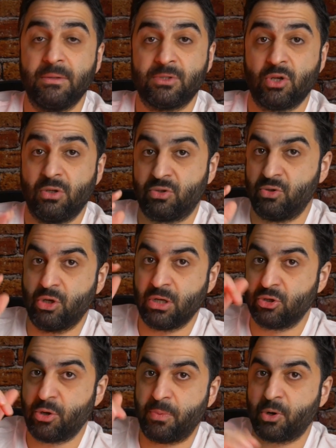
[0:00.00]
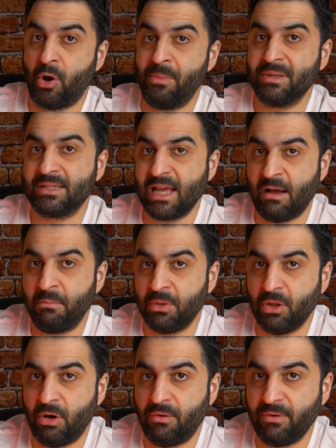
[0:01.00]
So you can drop a comment down
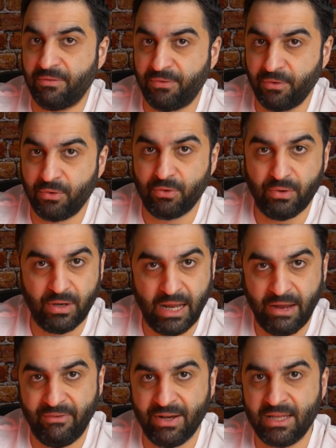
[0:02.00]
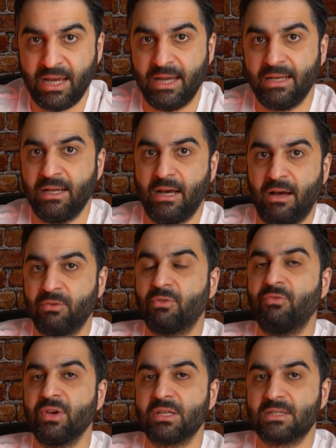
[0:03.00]
below if you have any idea how to
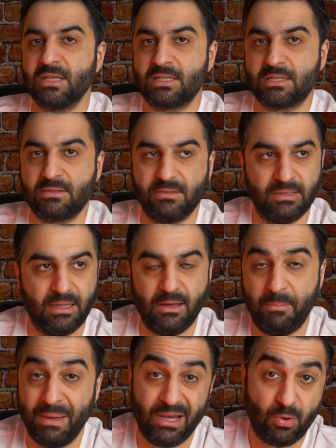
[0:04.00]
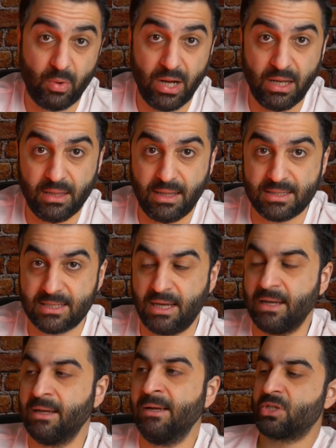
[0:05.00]
fix this a better way, let's
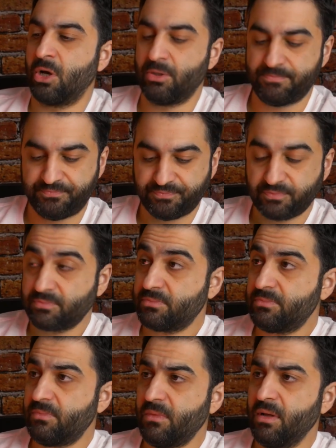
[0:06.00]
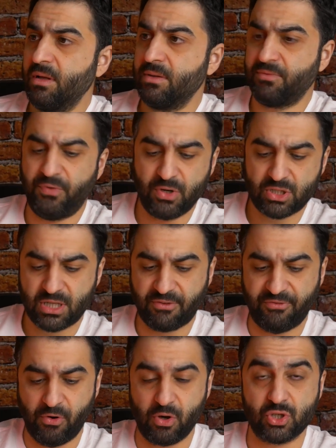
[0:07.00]
say. So first thing
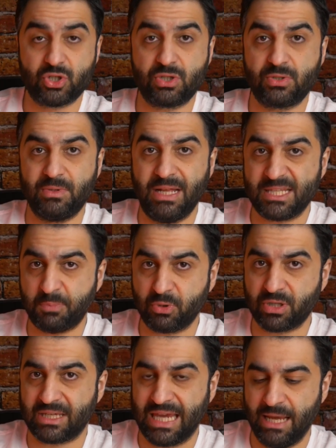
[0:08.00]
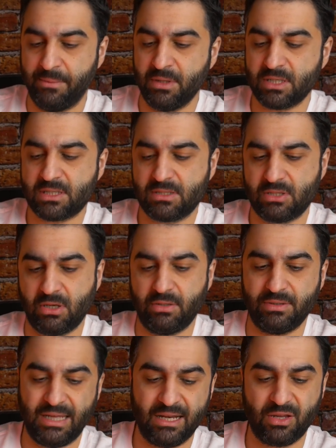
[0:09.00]
first, let's put the cables, so
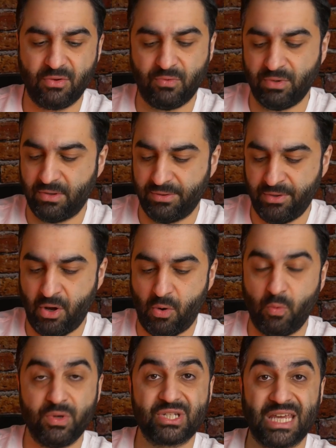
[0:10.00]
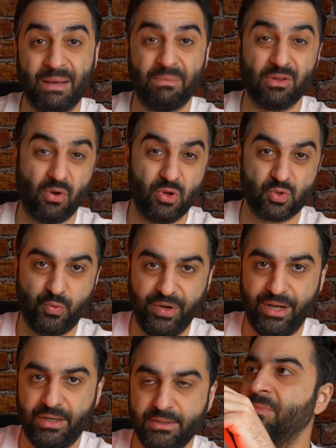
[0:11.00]
then you will know which cable goes
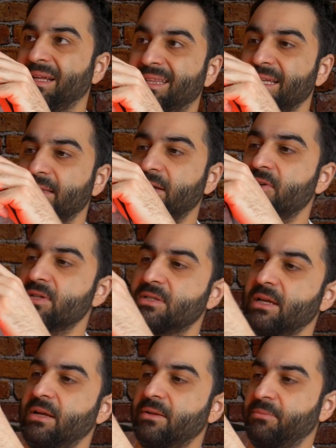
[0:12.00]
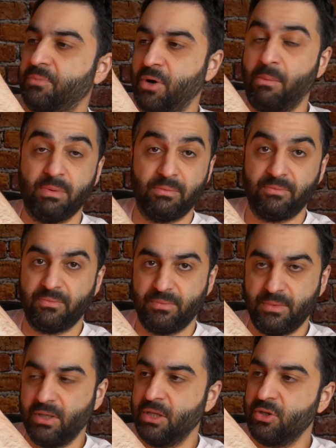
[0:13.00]
where. You might think there is the problem
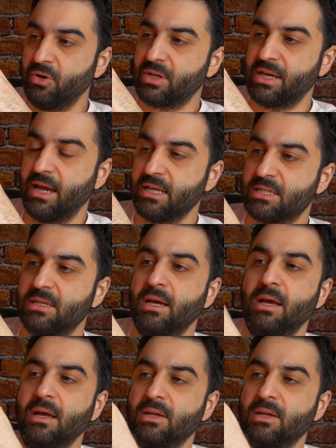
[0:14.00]
in your case.